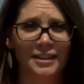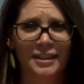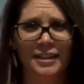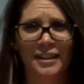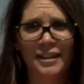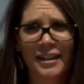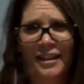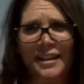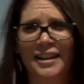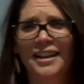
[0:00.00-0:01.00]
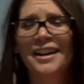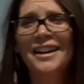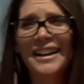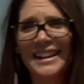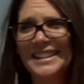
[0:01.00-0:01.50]
Like get her
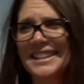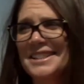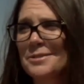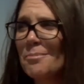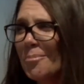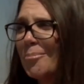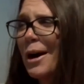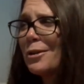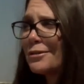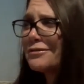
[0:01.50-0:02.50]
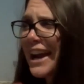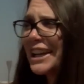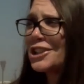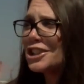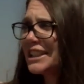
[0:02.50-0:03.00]
done. It's
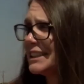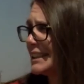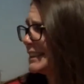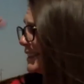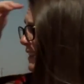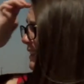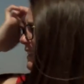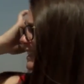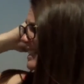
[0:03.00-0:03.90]
motivation. It's